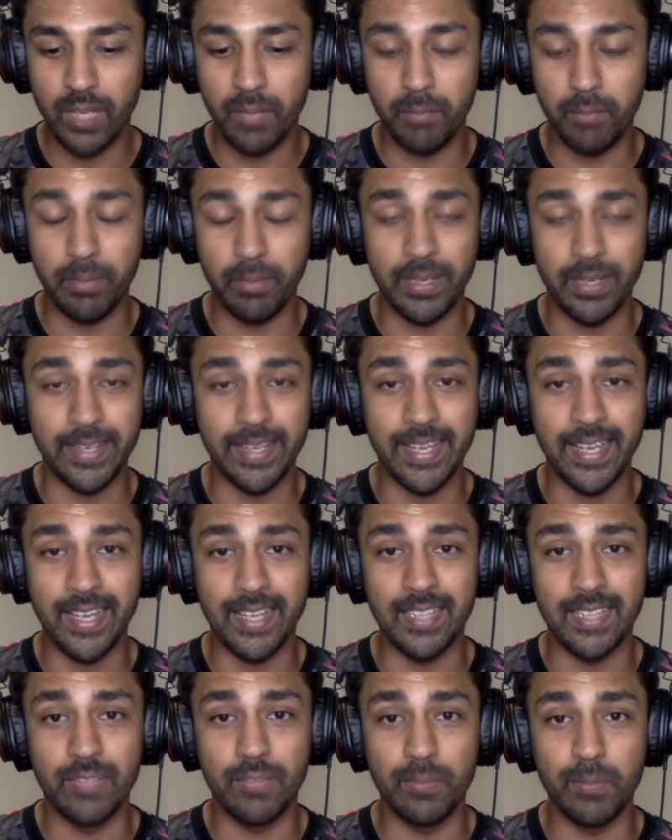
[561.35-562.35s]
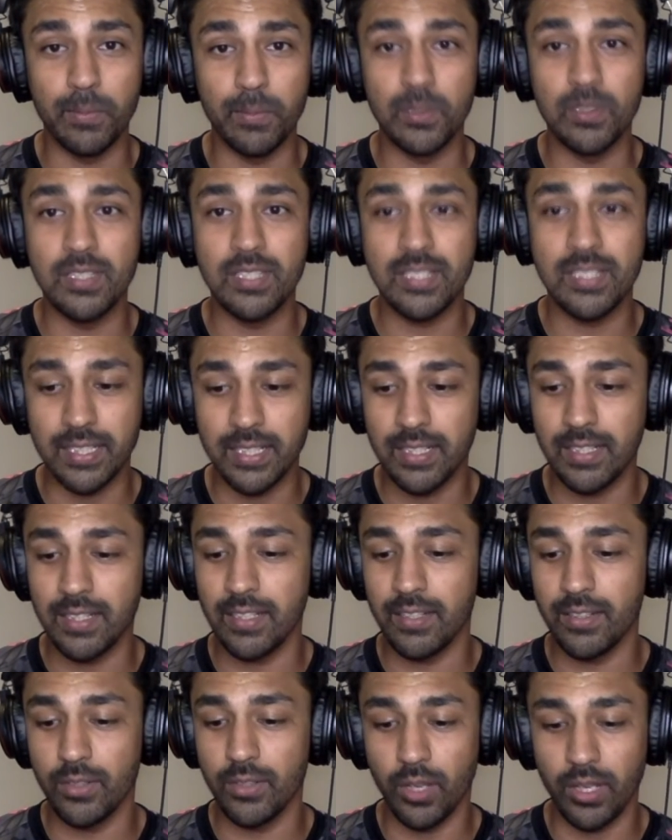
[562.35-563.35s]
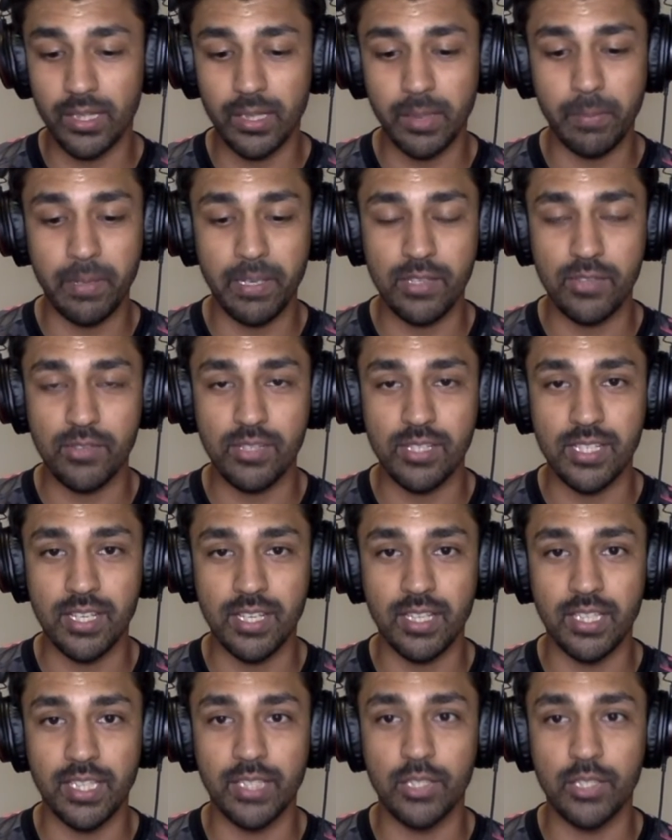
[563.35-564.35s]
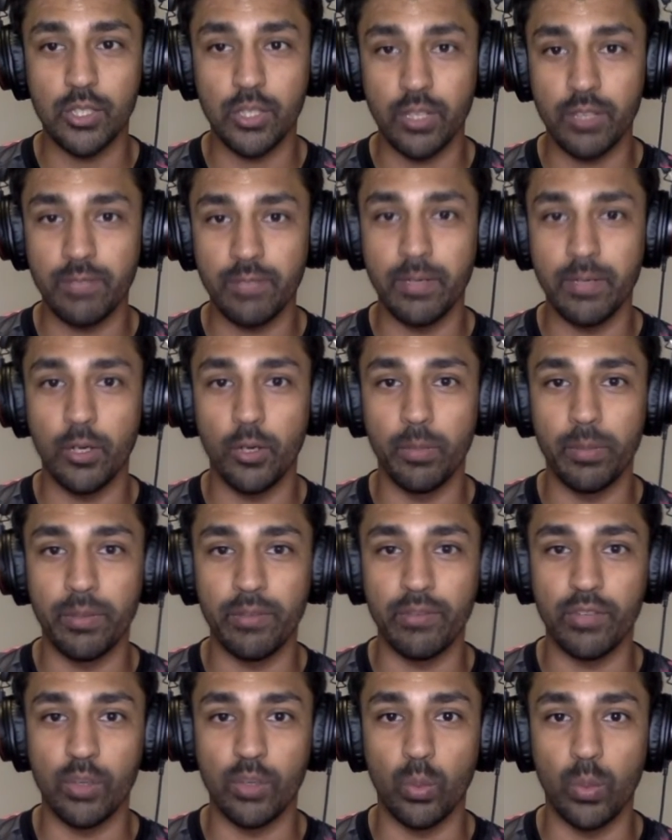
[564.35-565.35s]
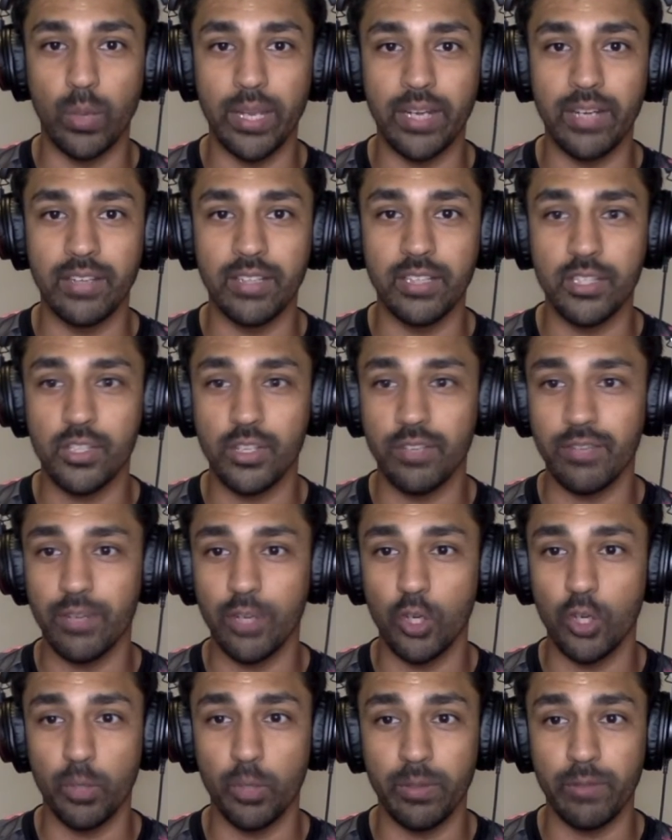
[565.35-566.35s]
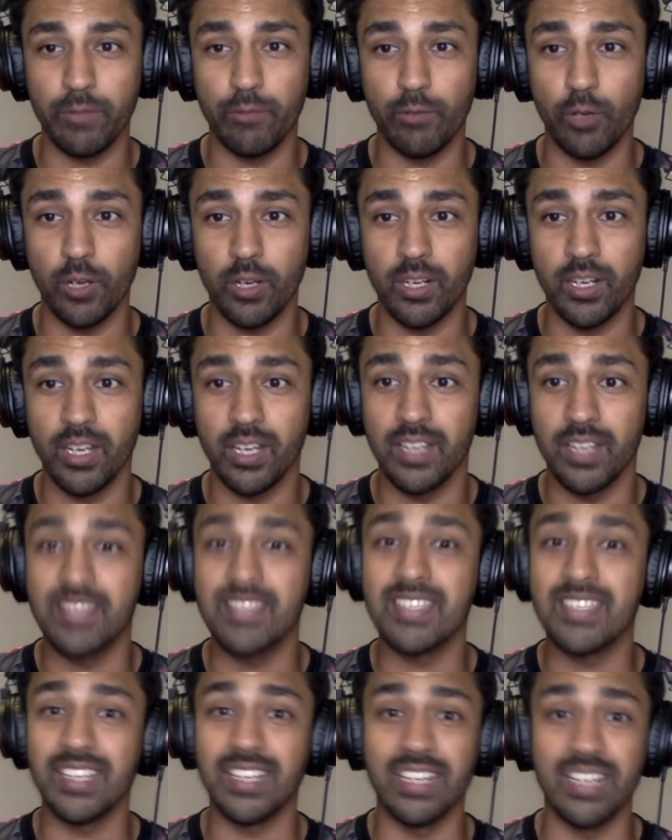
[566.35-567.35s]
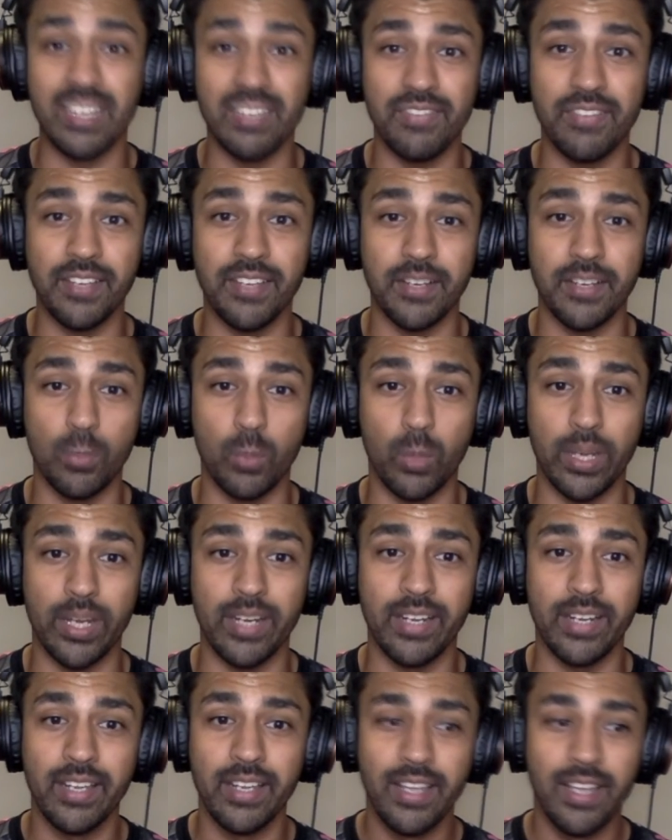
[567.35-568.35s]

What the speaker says: But yeah, Liverpool still not the best result. They should have been hoping for a win. They should have been hoping for a significant win.